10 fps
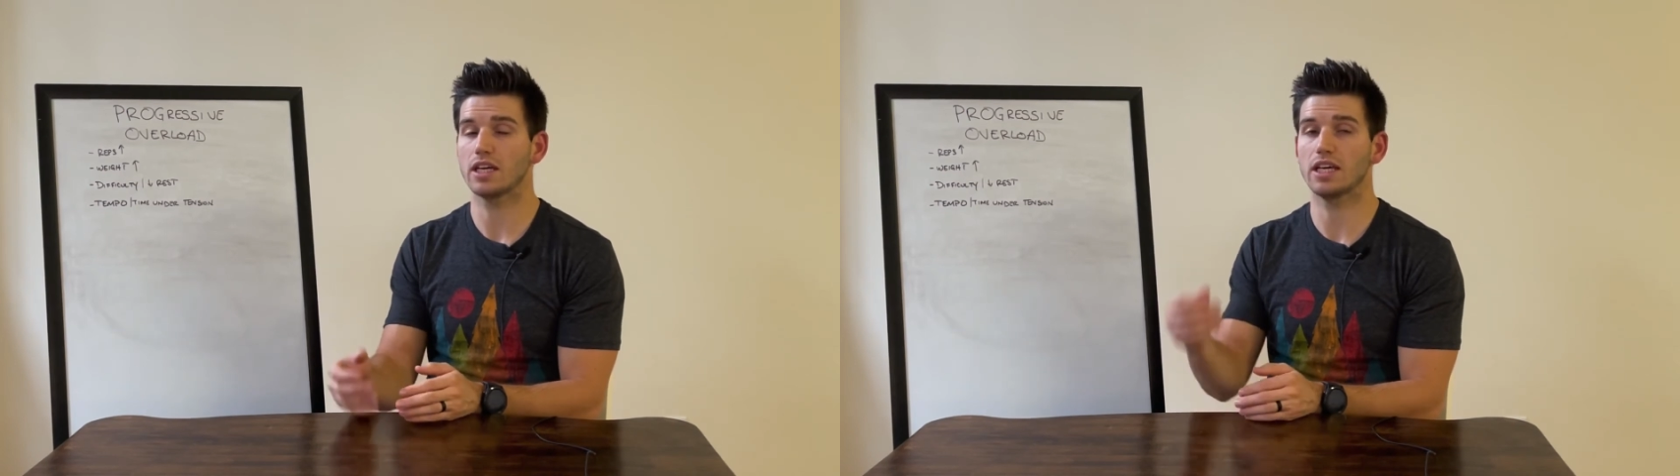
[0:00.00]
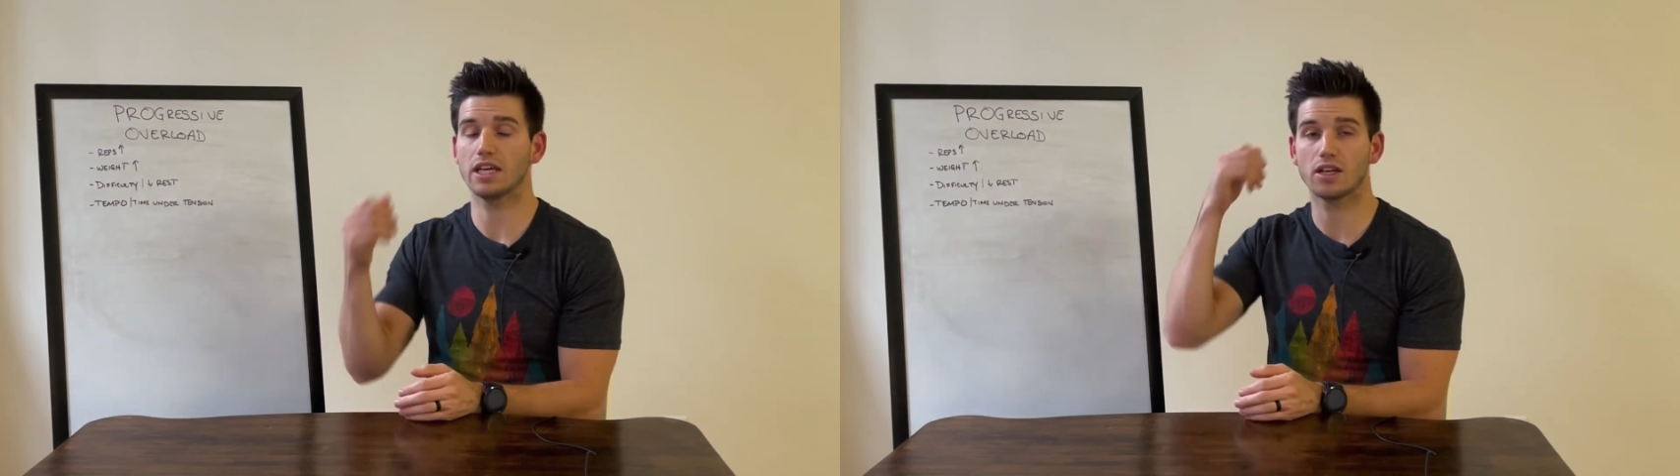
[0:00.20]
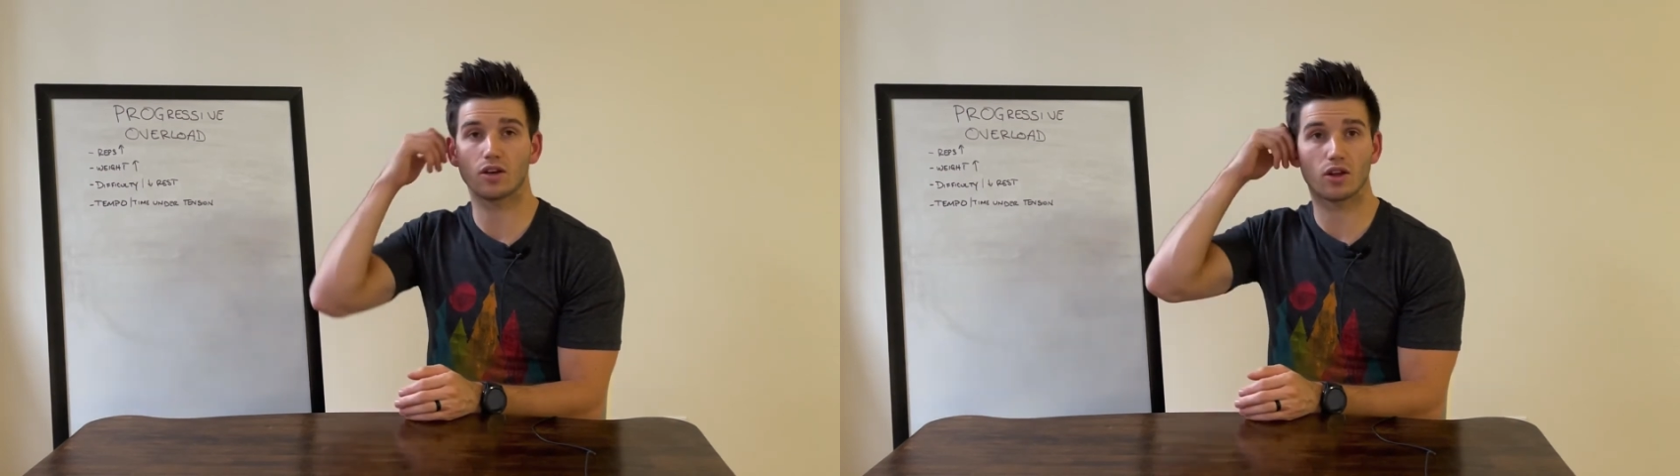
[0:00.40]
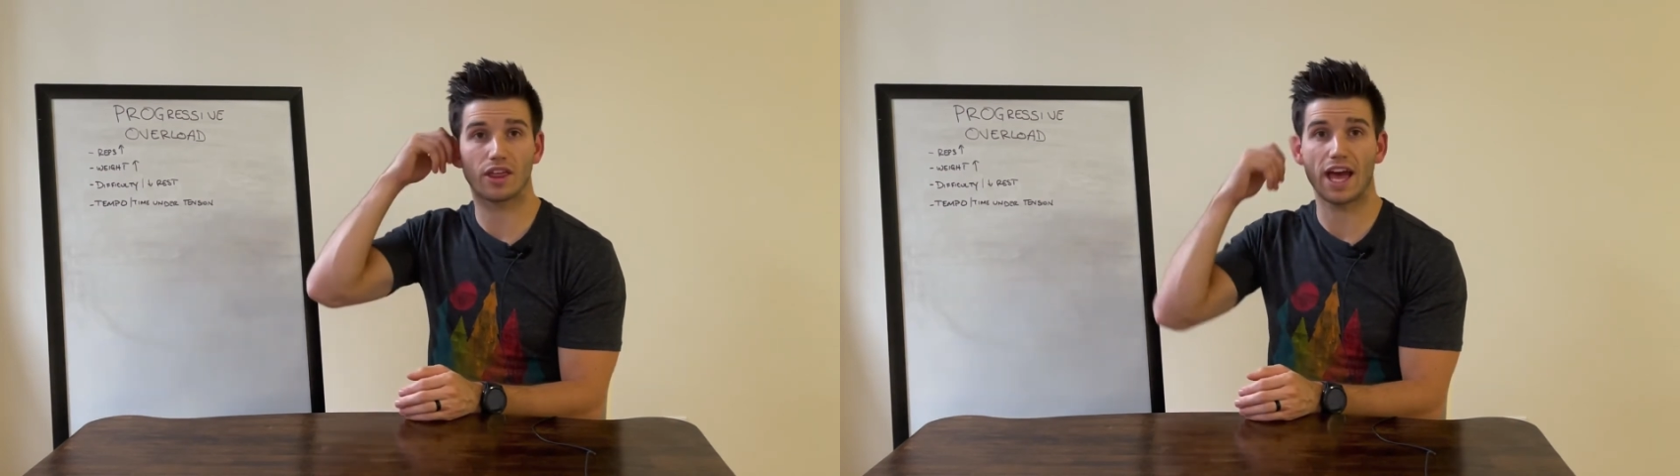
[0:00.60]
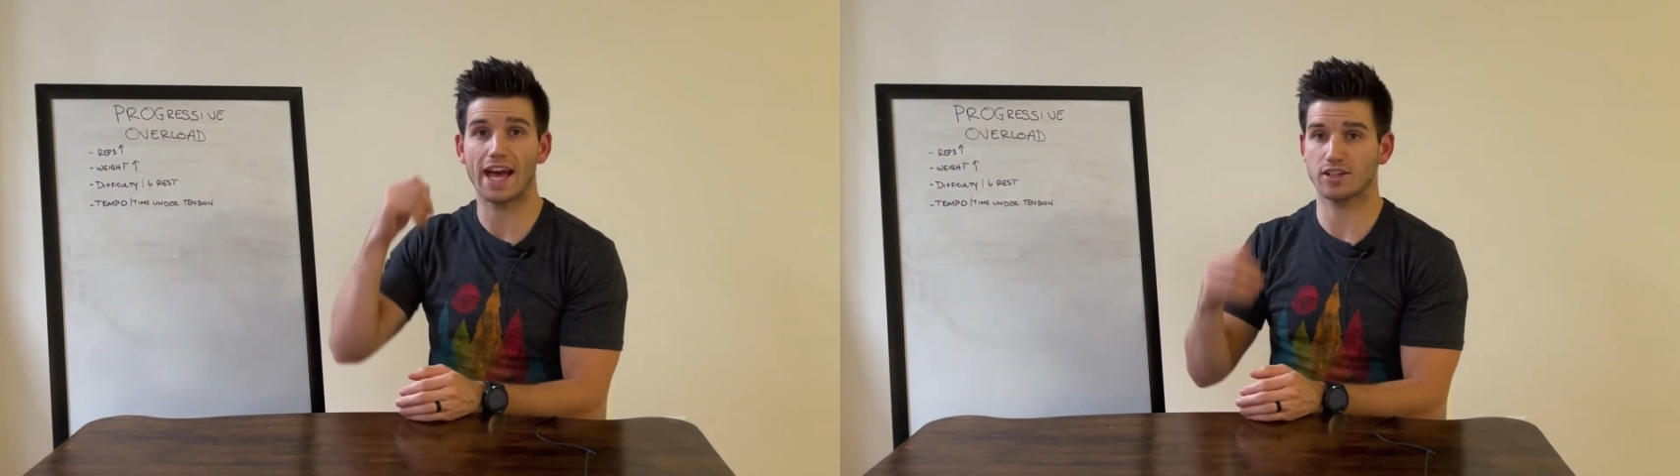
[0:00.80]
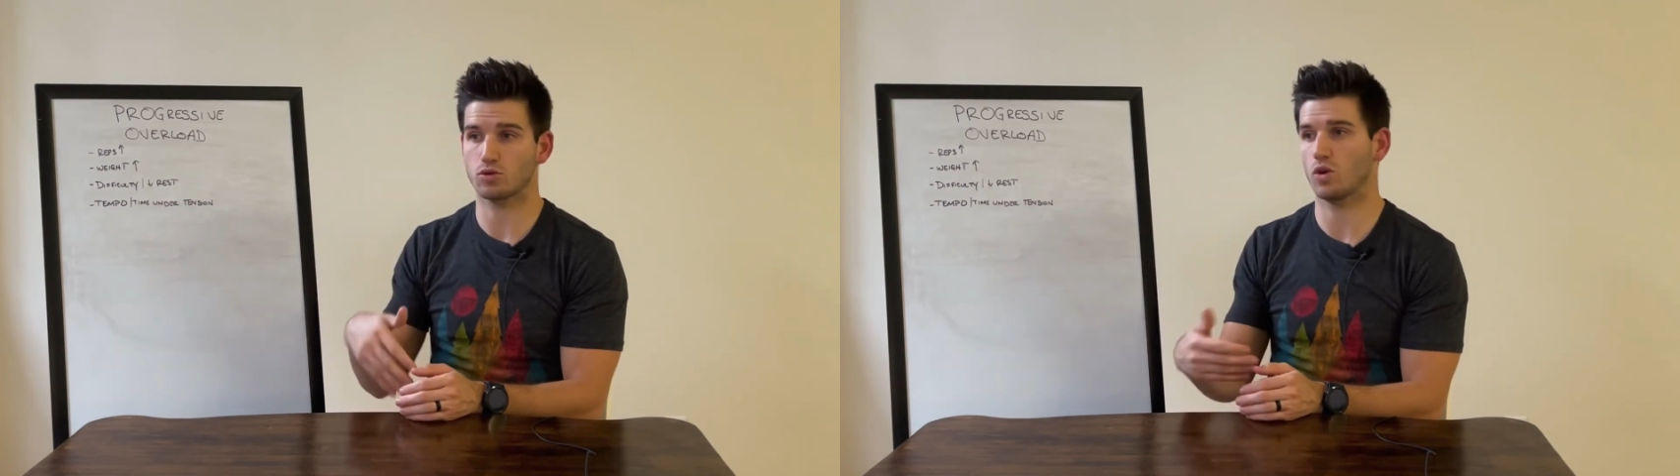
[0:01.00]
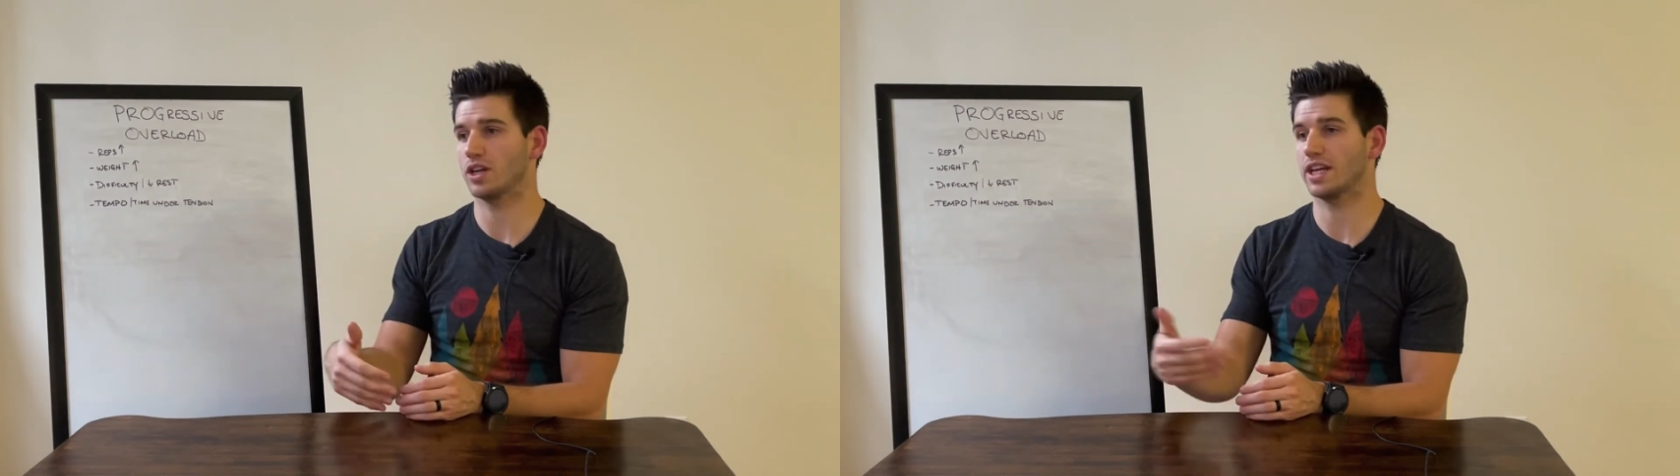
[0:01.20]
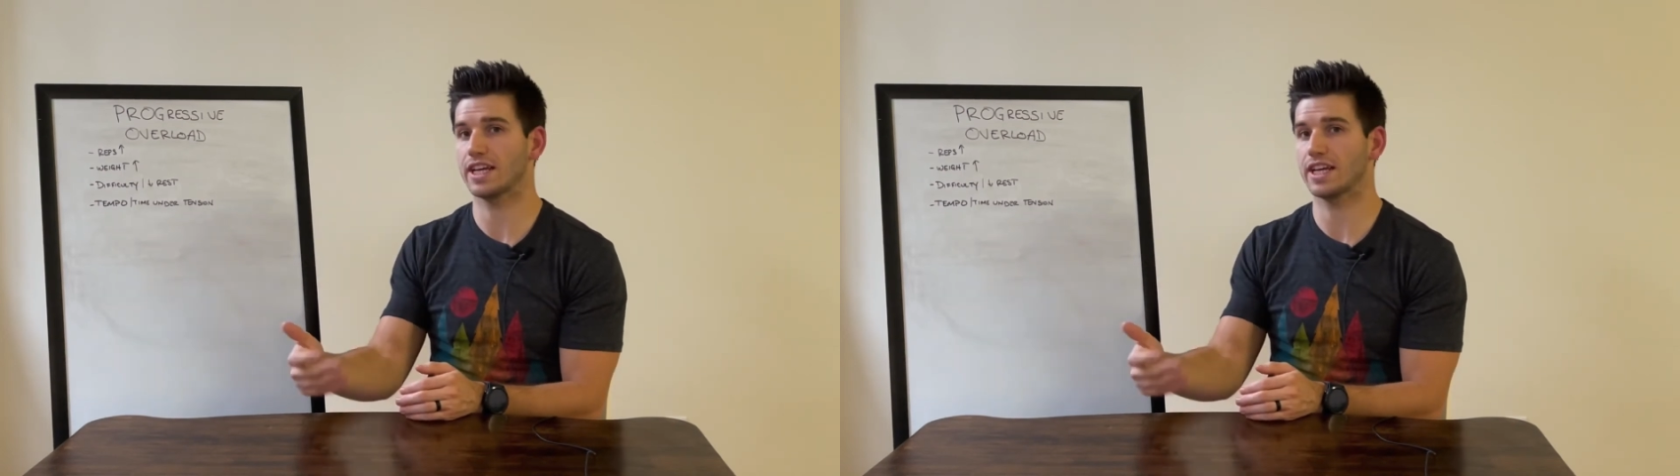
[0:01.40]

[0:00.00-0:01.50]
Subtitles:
in the S1 and